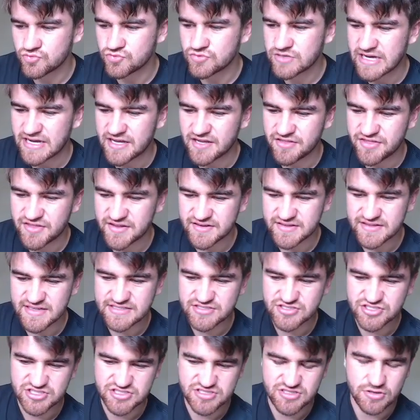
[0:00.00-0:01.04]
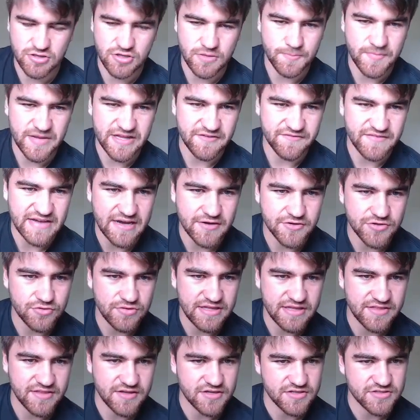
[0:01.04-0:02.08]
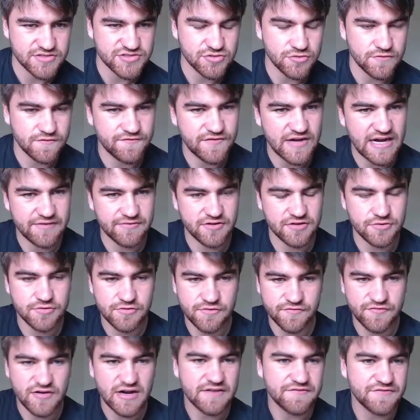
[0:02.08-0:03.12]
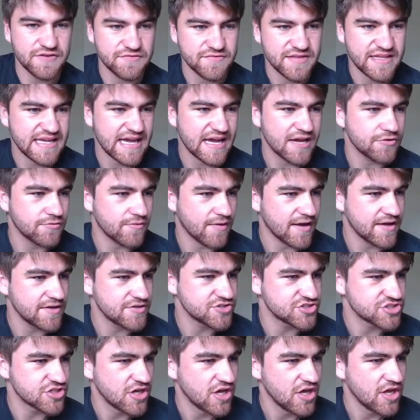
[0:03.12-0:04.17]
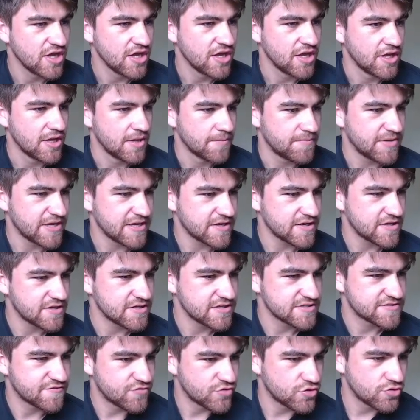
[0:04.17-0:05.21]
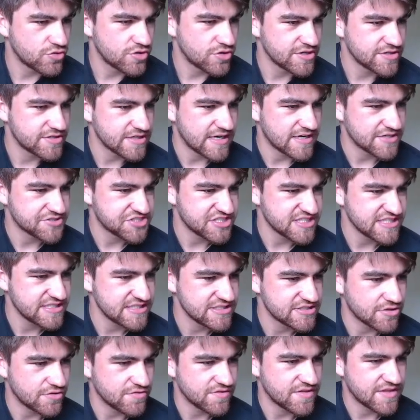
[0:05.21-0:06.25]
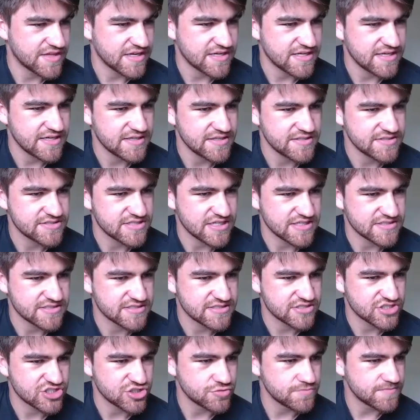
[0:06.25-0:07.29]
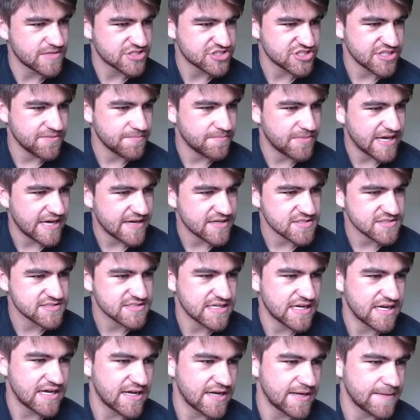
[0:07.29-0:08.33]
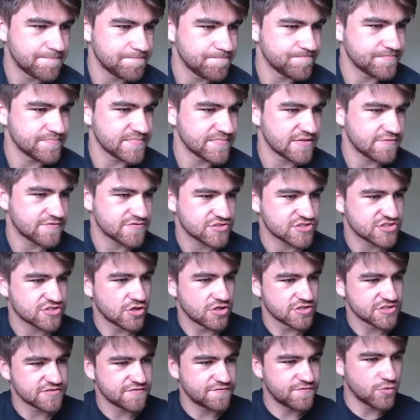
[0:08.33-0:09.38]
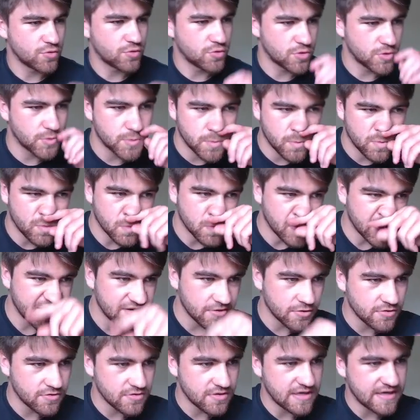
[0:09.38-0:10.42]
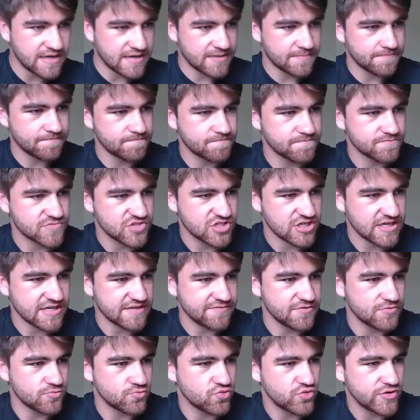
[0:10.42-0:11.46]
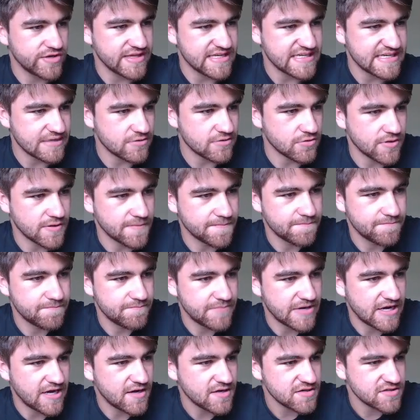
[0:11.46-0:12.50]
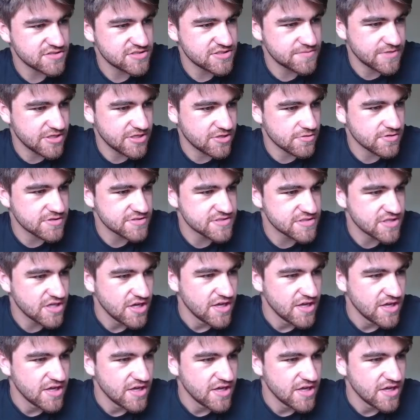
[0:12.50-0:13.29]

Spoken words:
I think there's just a lot better value in the sort of 500 to 550k range. Piggott is forward. Archie, don't think he does too much impact. Scott's a forward. We're can't even really get on the park, to be honest.